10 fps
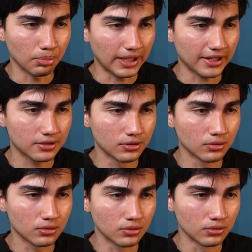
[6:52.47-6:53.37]
black
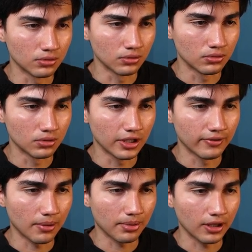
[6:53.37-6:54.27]
to, to, to, to
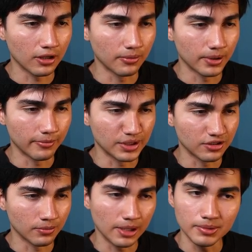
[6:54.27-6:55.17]
give up a little bit of
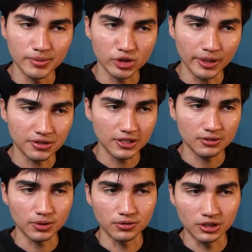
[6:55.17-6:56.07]
material. Maybe bishop
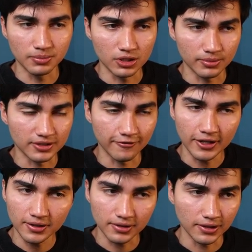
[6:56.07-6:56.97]
h6 because this bishop is
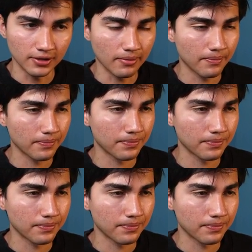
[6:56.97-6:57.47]
defending the king.